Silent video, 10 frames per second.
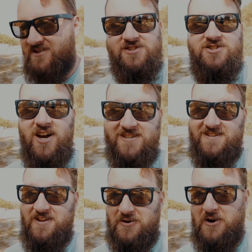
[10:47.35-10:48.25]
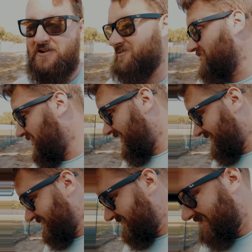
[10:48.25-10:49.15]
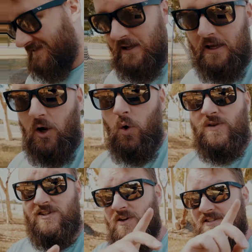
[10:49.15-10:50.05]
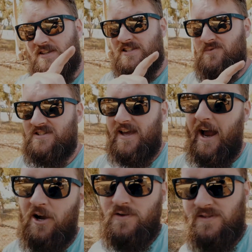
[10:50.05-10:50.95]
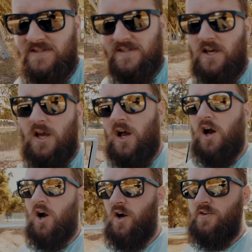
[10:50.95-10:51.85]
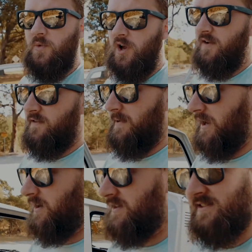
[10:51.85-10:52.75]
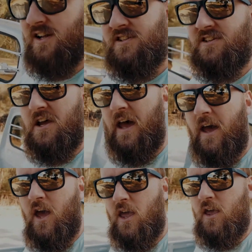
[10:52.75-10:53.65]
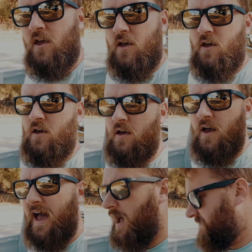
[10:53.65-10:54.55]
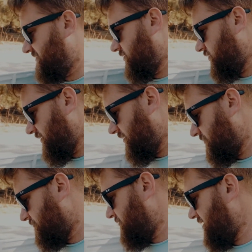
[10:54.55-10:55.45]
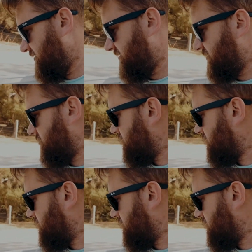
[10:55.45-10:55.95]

Just an incredible car. Also a testament to Aaron's hard work for making it such a absolutely mint